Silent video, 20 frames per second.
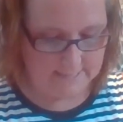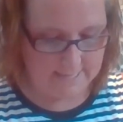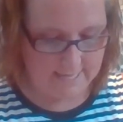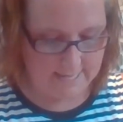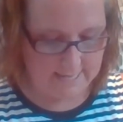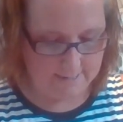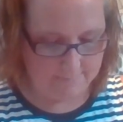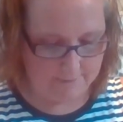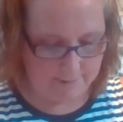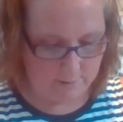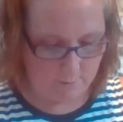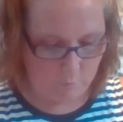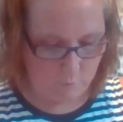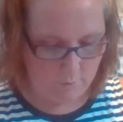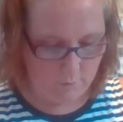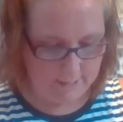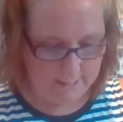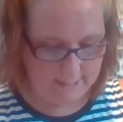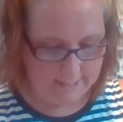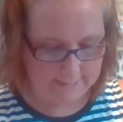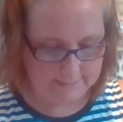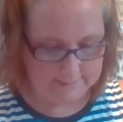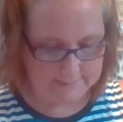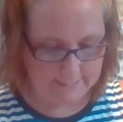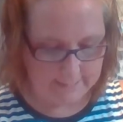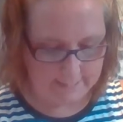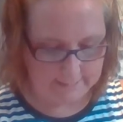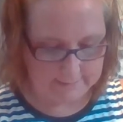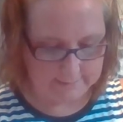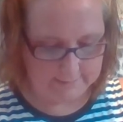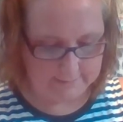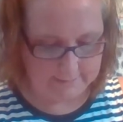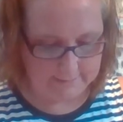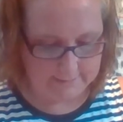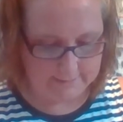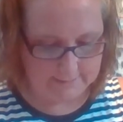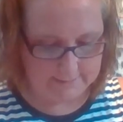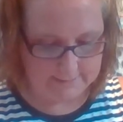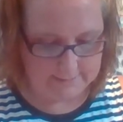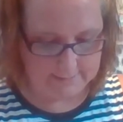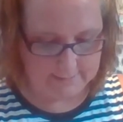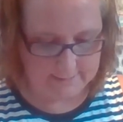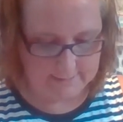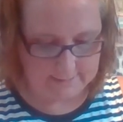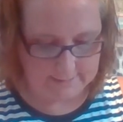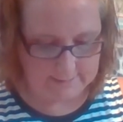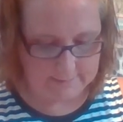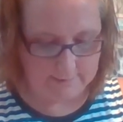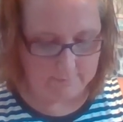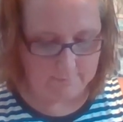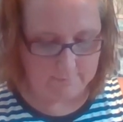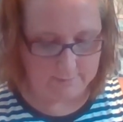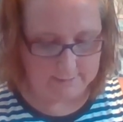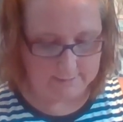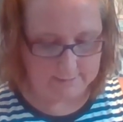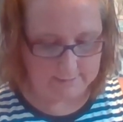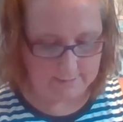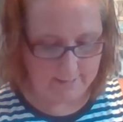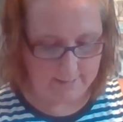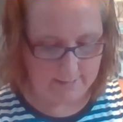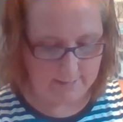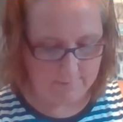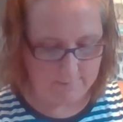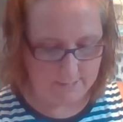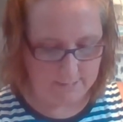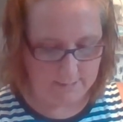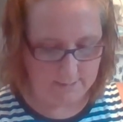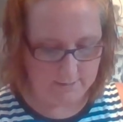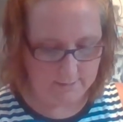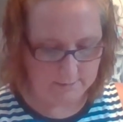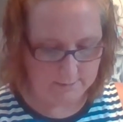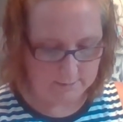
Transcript: think about what exactly is it did Miss Amy